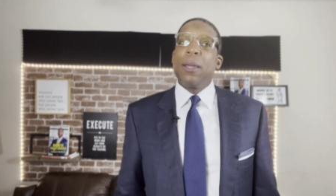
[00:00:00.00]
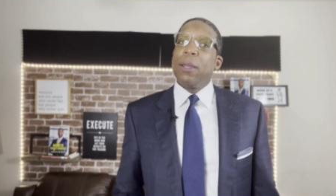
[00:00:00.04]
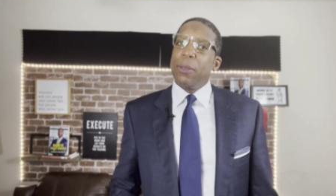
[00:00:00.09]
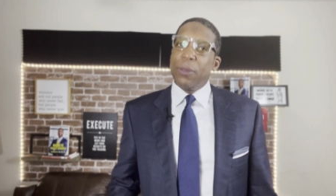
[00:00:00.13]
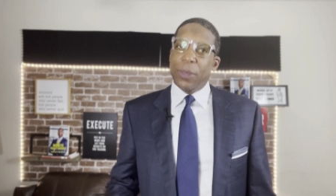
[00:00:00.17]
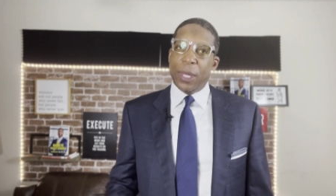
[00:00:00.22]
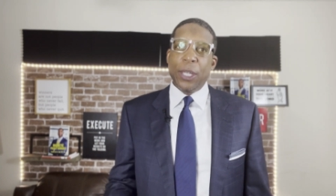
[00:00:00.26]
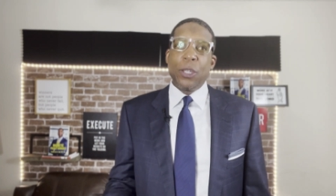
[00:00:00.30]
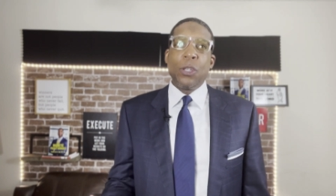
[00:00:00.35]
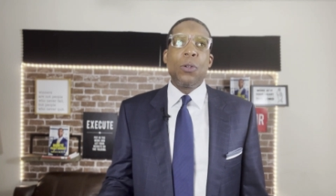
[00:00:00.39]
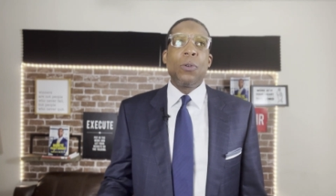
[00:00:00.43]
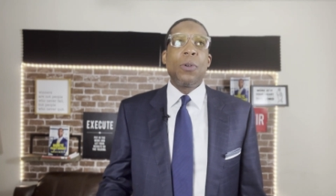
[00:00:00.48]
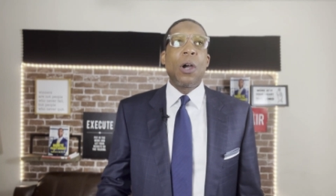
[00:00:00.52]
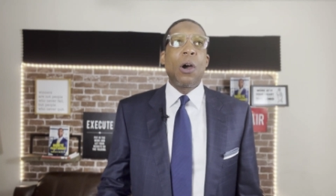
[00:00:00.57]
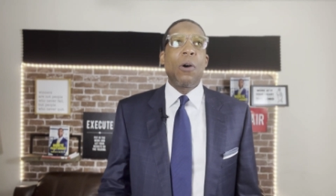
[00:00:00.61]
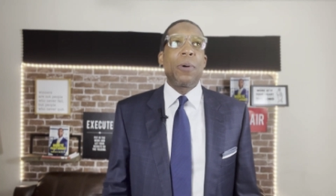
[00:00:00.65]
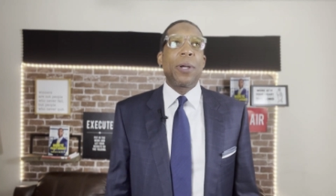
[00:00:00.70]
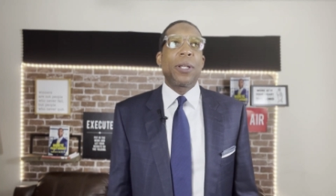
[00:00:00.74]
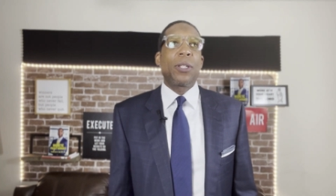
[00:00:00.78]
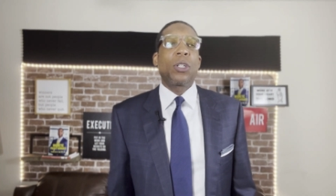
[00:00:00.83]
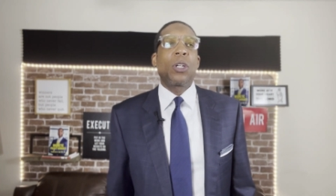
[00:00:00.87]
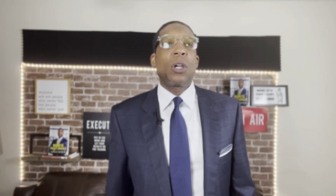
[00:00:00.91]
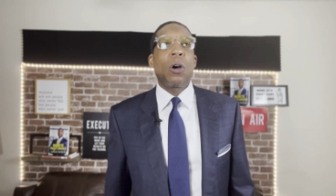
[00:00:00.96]
then you know
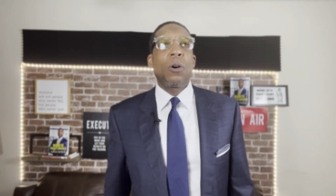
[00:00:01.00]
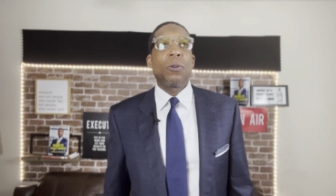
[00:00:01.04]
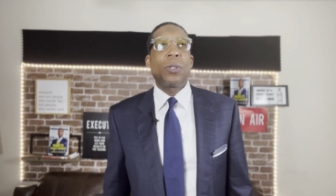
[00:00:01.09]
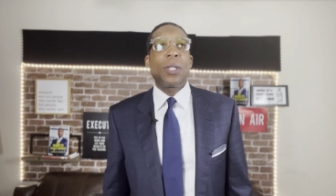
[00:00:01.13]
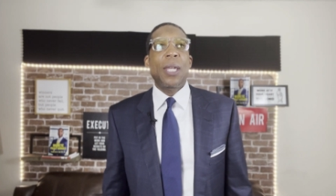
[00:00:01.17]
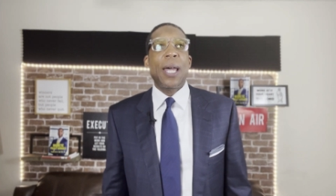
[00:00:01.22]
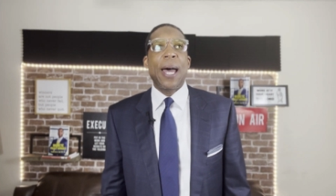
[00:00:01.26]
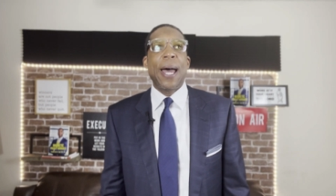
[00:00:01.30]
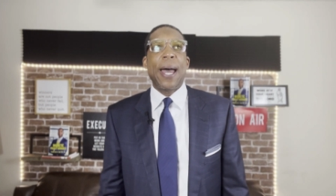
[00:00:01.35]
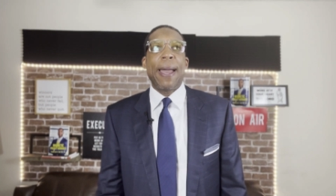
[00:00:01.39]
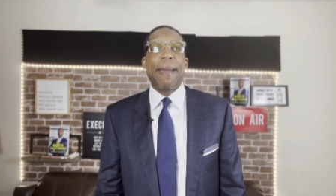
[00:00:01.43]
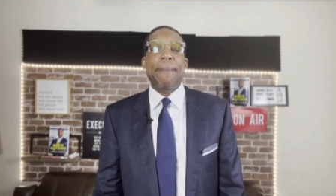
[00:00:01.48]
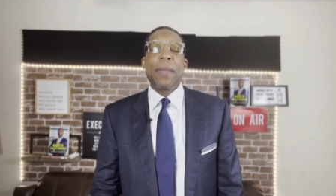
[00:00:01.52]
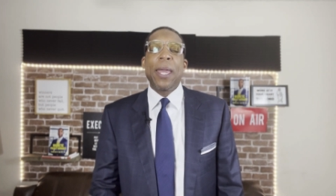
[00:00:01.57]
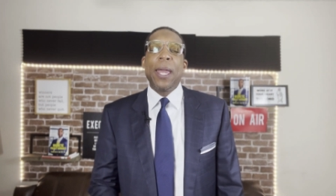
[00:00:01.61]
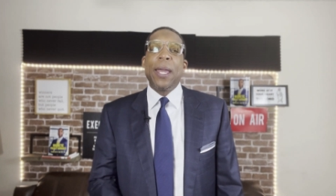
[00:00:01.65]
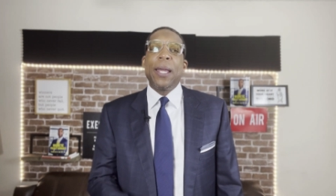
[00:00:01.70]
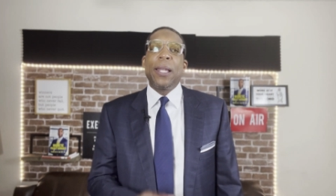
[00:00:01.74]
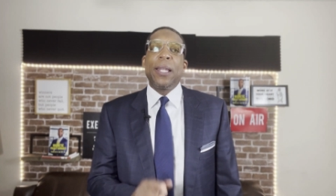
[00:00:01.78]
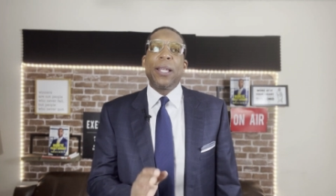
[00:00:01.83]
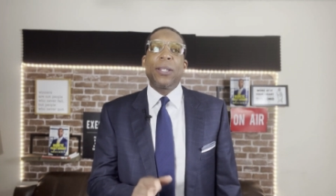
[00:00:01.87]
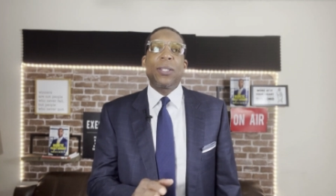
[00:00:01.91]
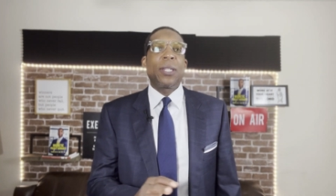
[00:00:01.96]
it's go time.
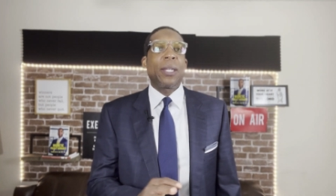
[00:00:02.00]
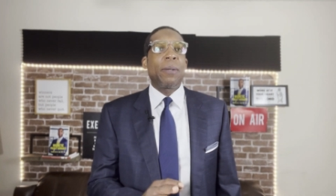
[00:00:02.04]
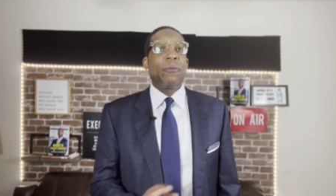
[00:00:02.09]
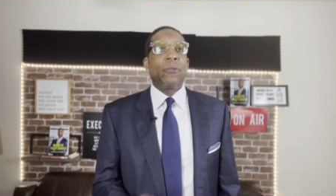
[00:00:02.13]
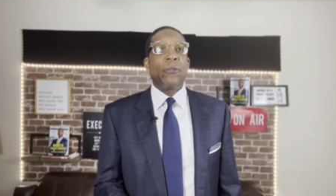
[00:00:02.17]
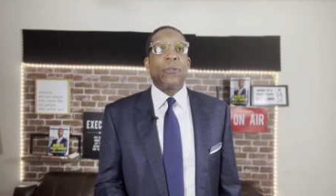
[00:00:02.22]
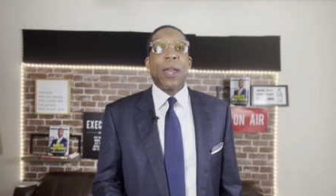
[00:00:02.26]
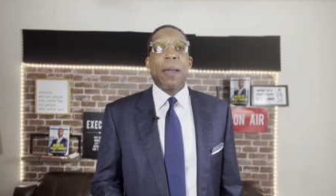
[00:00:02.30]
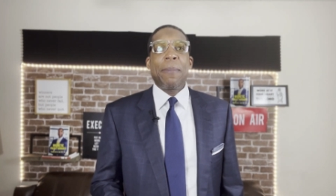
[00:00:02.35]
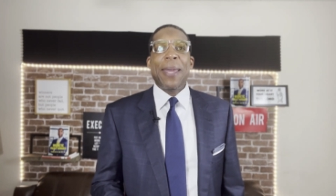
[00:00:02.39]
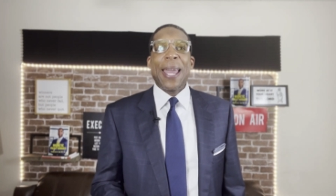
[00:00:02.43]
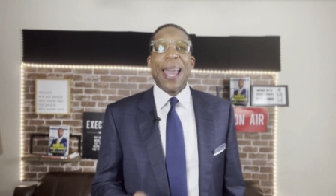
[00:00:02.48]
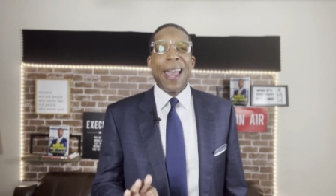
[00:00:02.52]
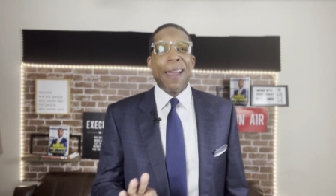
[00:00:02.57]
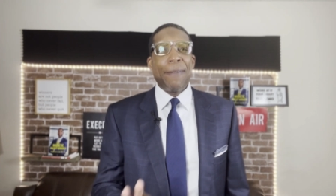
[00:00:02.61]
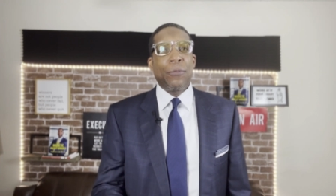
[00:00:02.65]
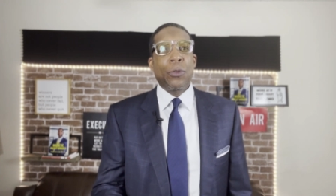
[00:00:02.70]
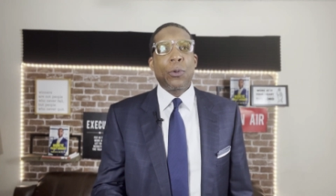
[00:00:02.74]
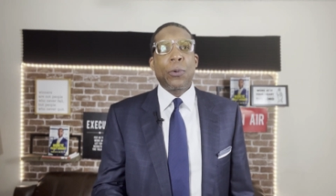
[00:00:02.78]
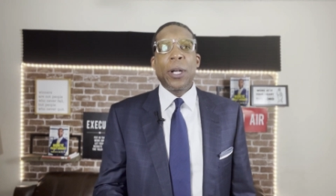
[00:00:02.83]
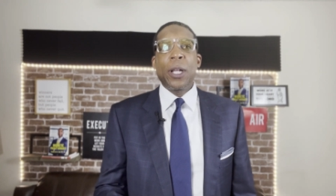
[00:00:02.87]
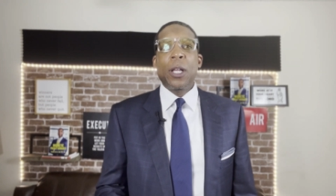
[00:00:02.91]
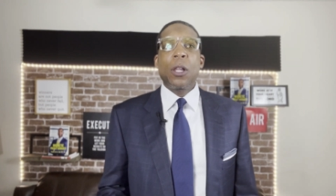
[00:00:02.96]
Listen, family, I have
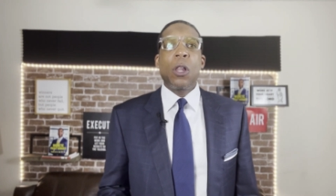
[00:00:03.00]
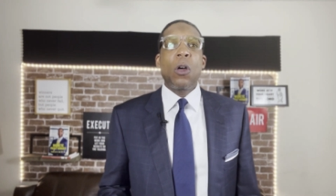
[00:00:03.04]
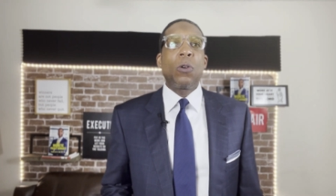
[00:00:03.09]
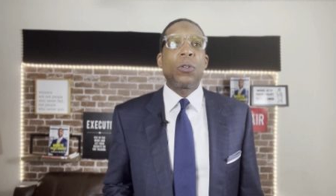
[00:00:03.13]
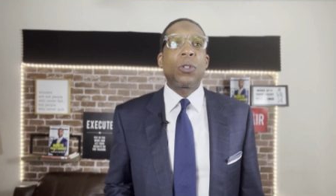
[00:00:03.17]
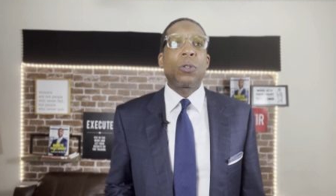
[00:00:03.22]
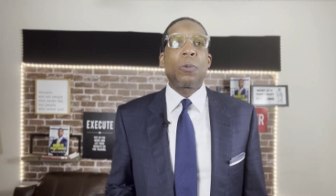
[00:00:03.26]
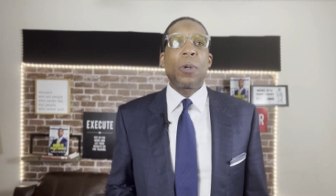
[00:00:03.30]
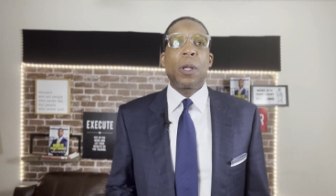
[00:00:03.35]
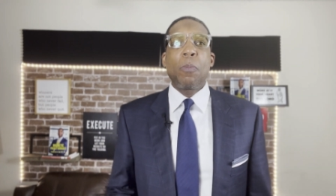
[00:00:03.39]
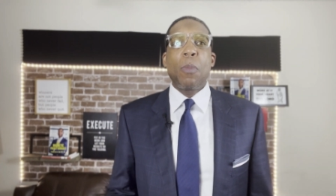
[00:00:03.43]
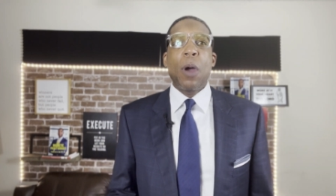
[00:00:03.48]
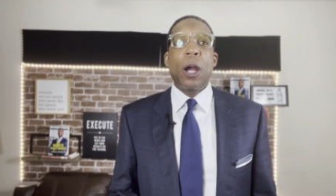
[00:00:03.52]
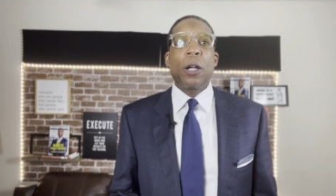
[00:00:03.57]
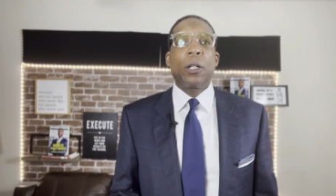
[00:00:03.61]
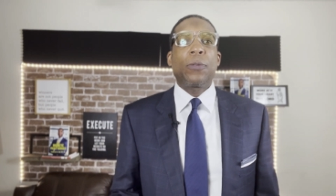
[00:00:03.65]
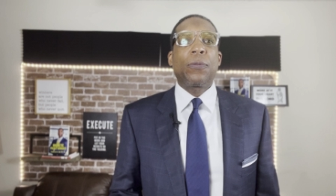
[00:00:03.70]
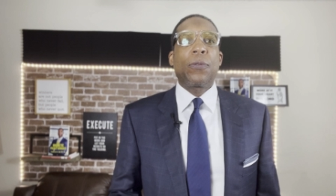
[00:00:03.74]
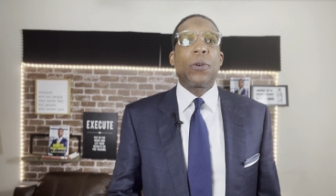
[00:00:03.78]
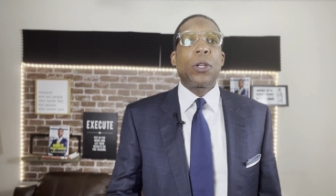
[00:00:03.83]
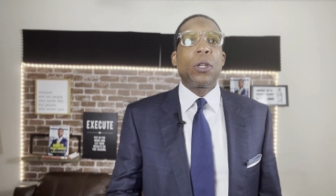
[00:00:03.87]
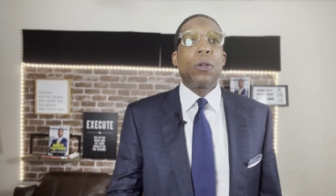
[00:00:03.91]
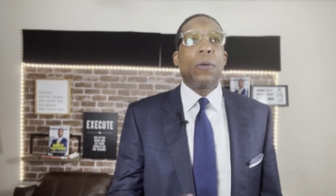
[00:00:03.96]
three closing remarks
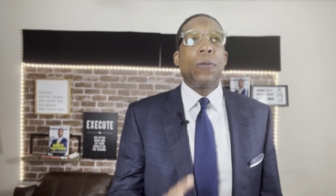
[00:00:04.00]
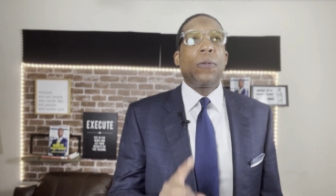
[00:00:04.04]
for you.